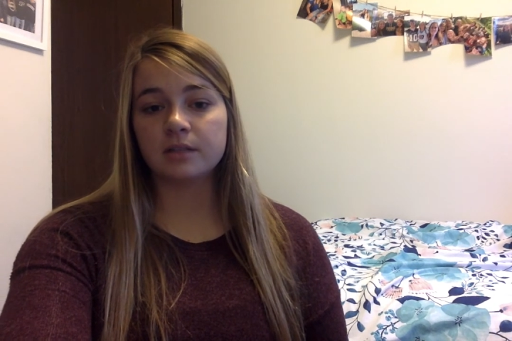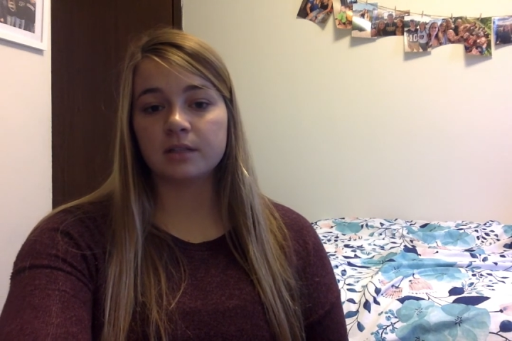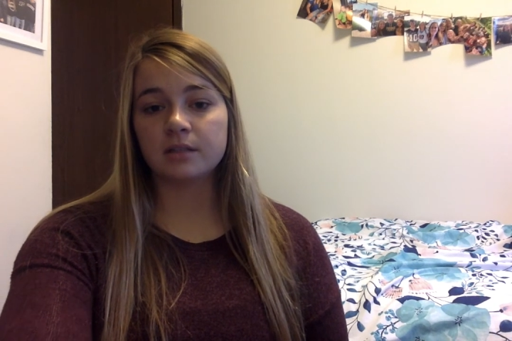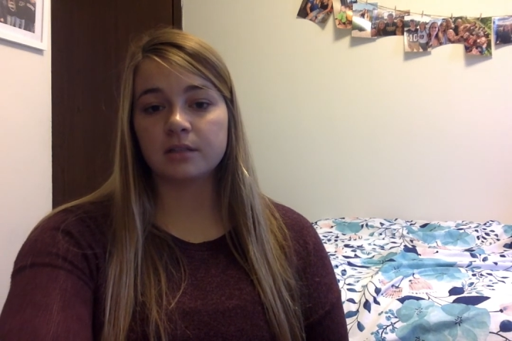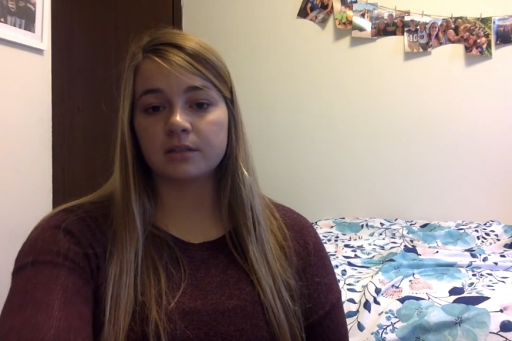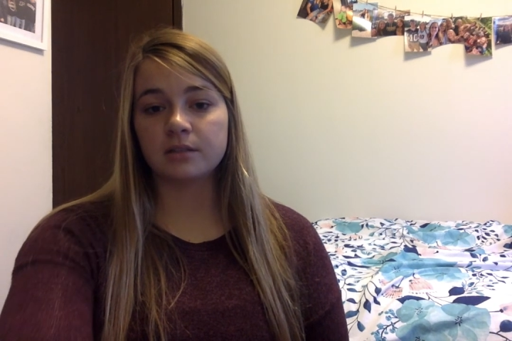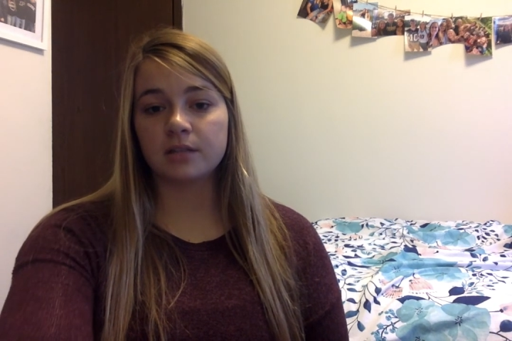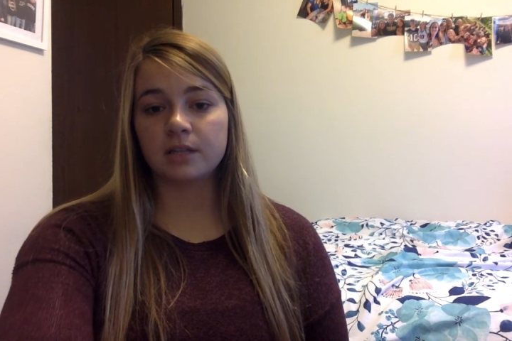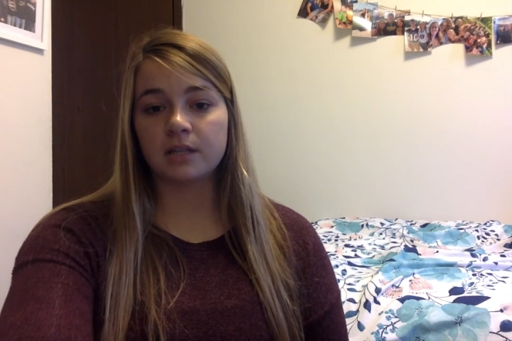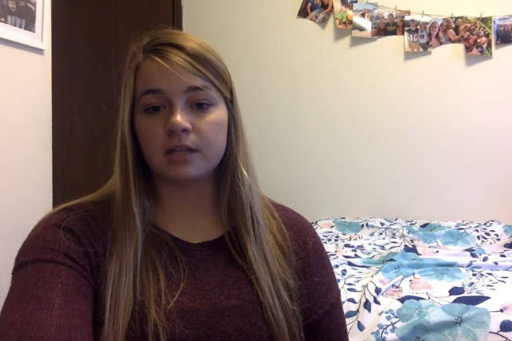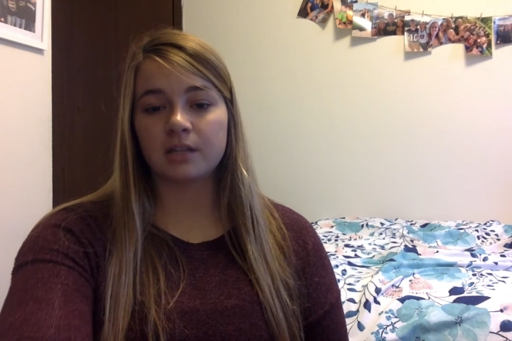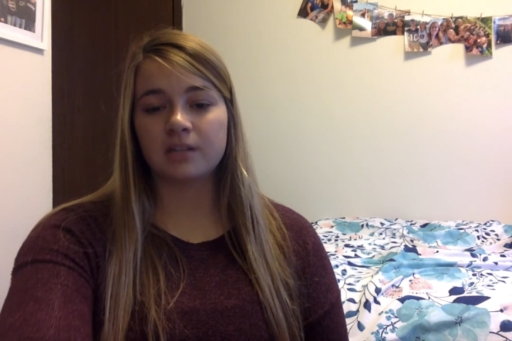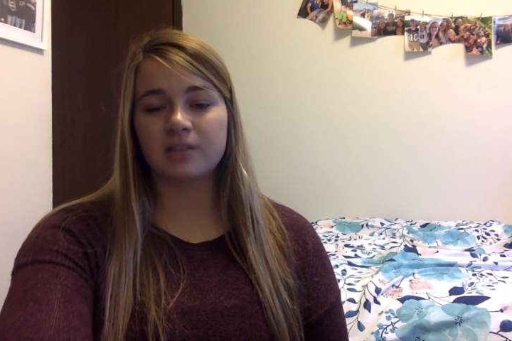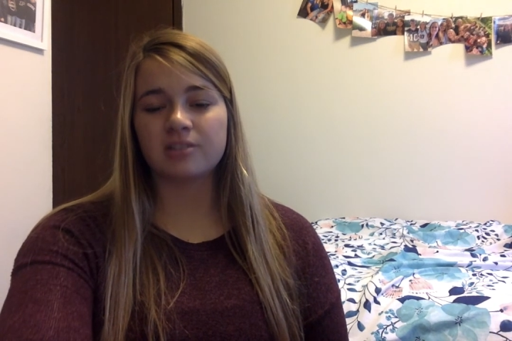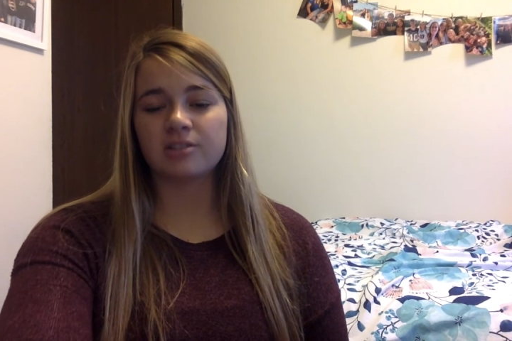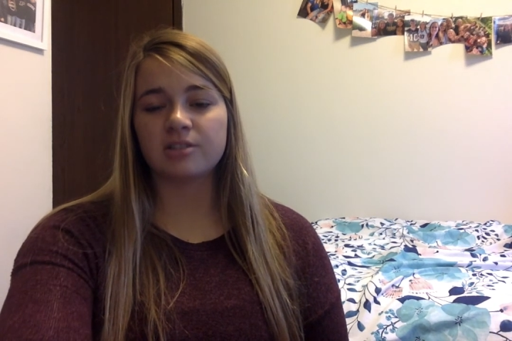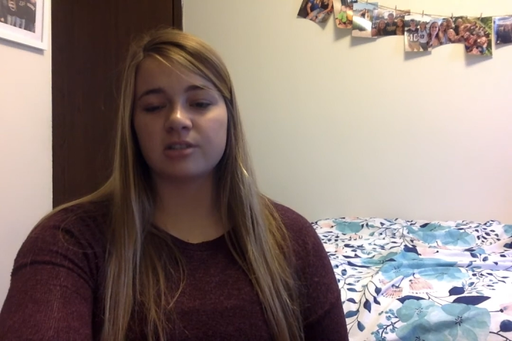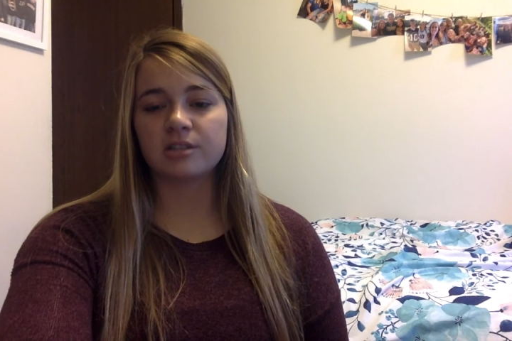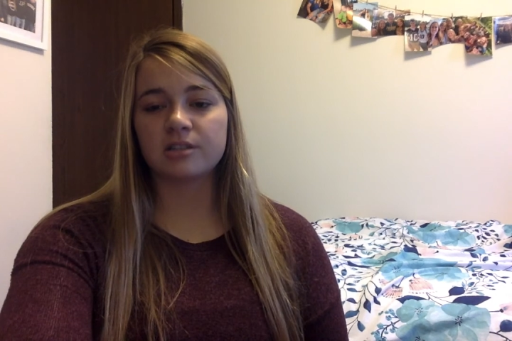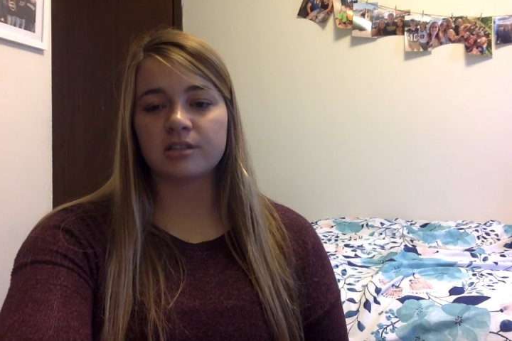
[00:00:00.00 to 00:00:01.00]
and looking at our
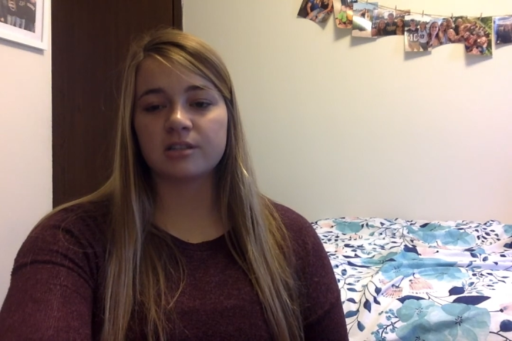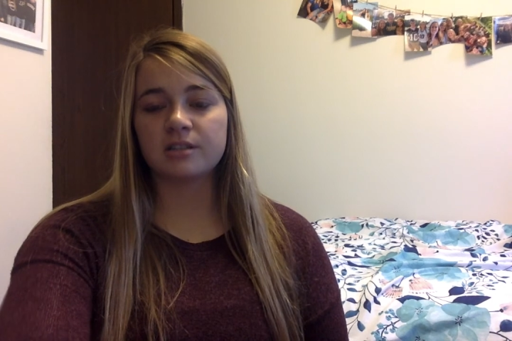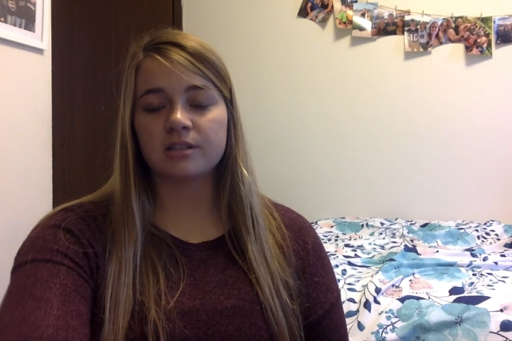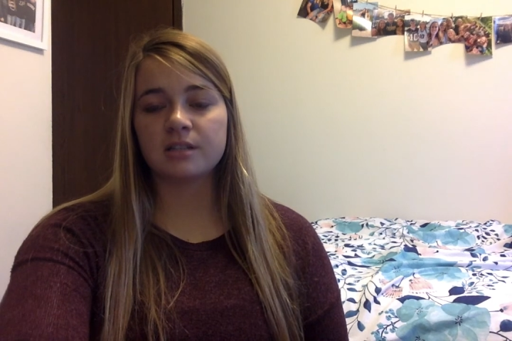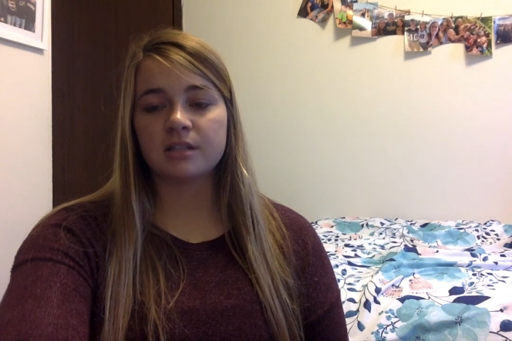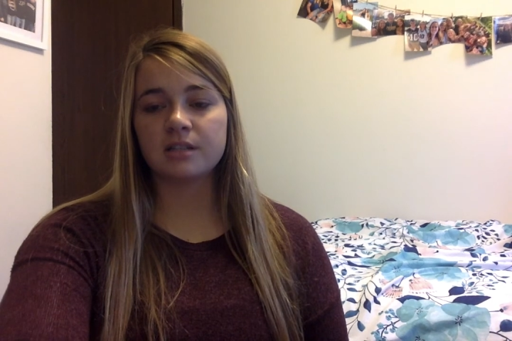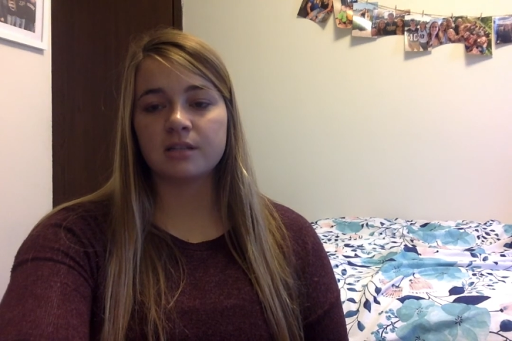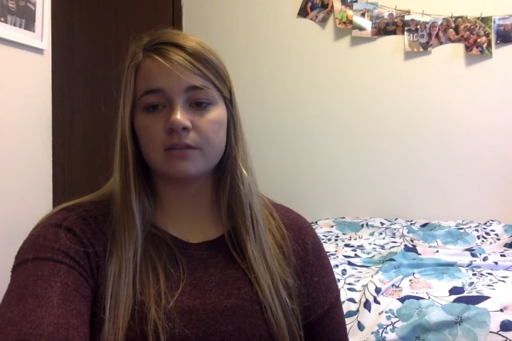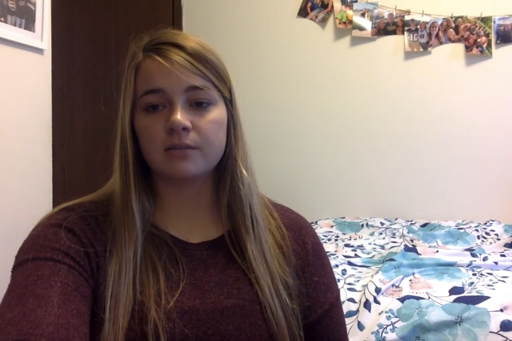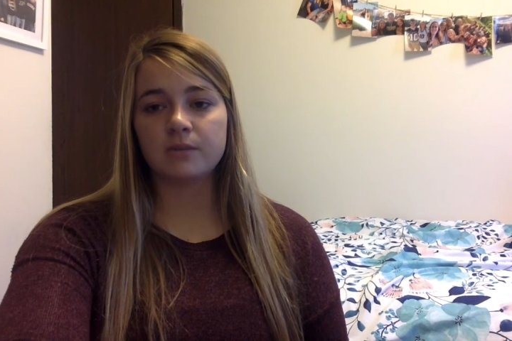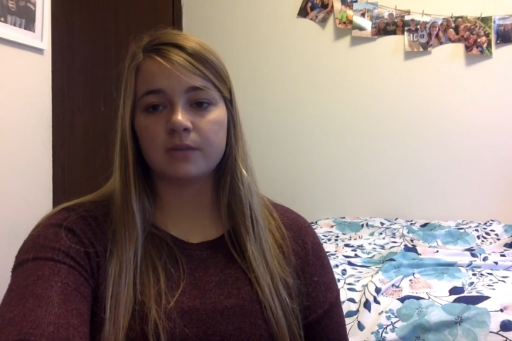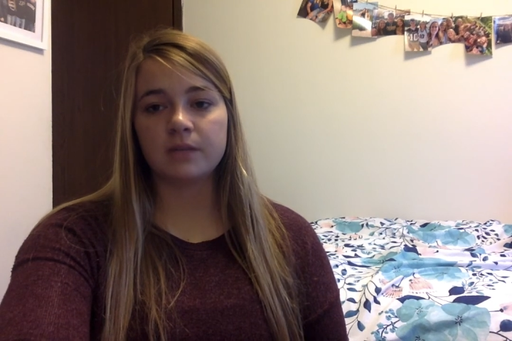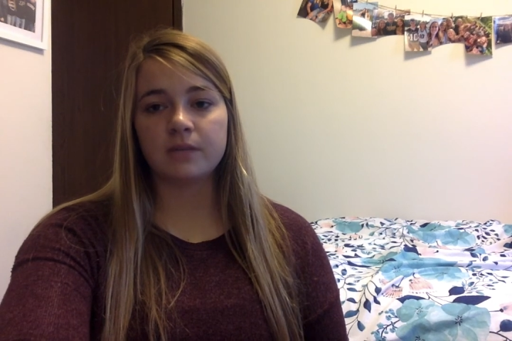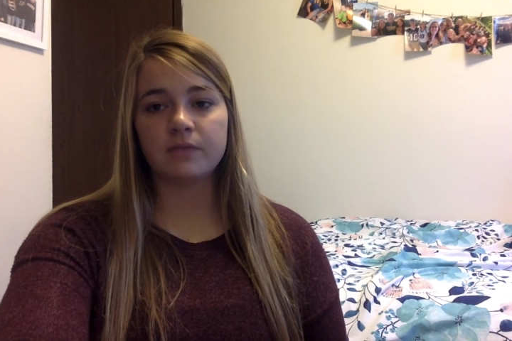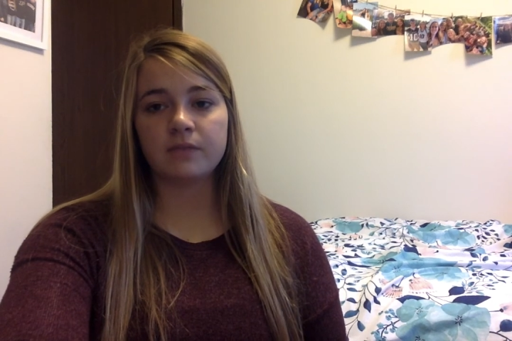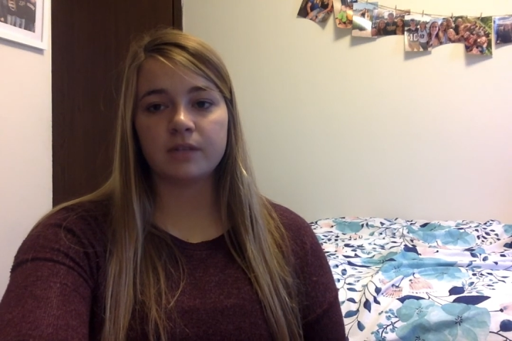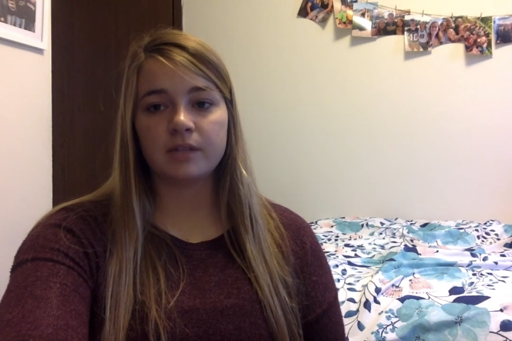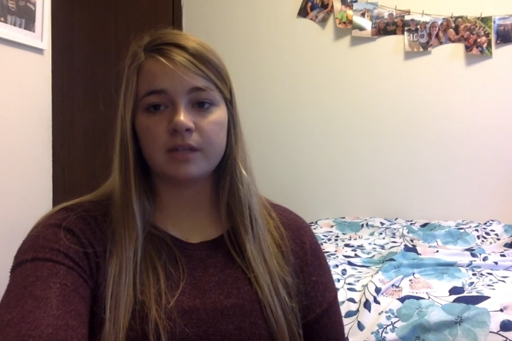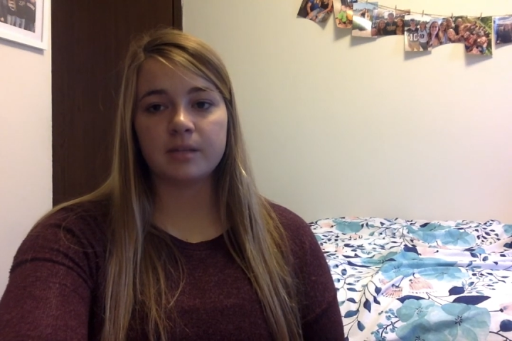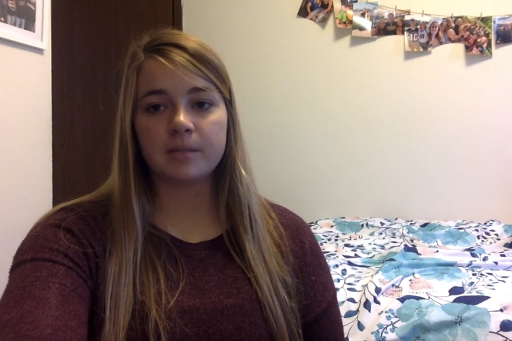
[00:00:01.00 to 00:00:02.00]
chart to see if we can
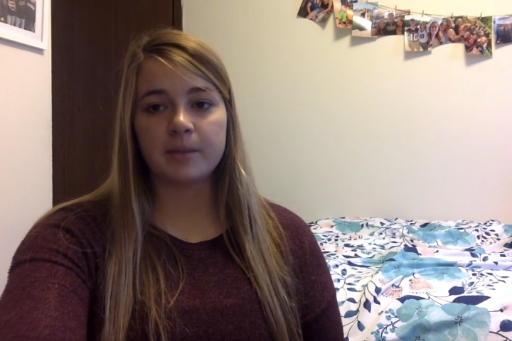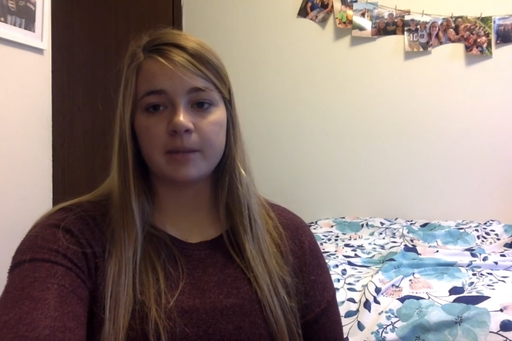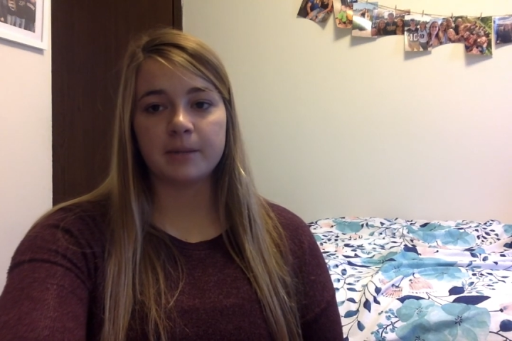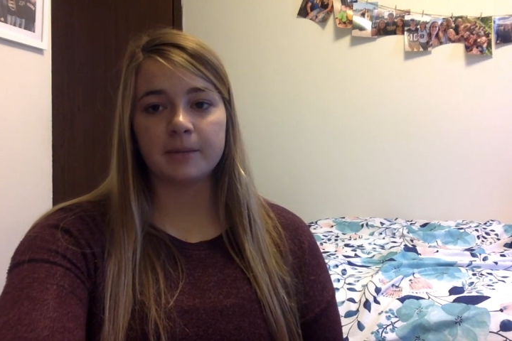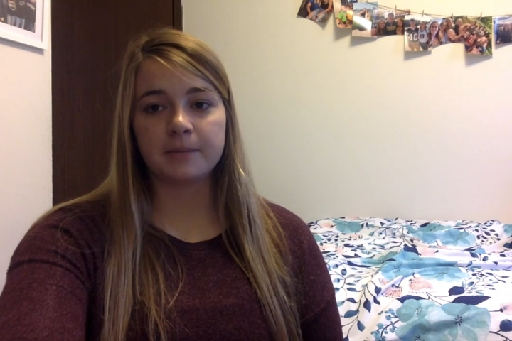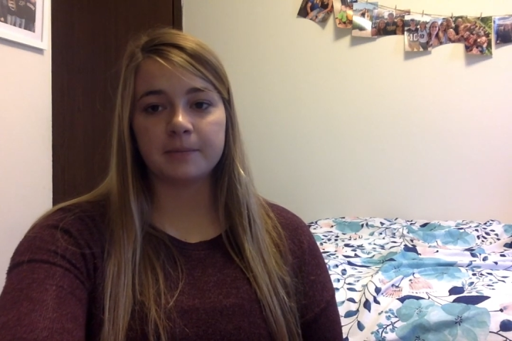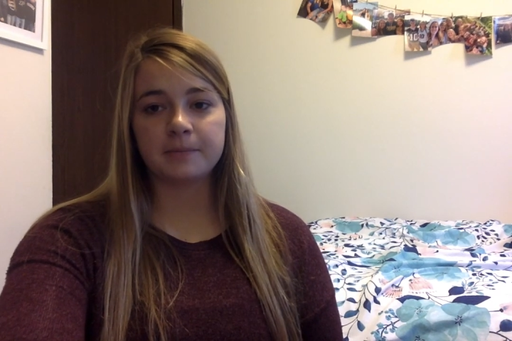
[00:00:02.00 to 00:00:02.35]
figure them out.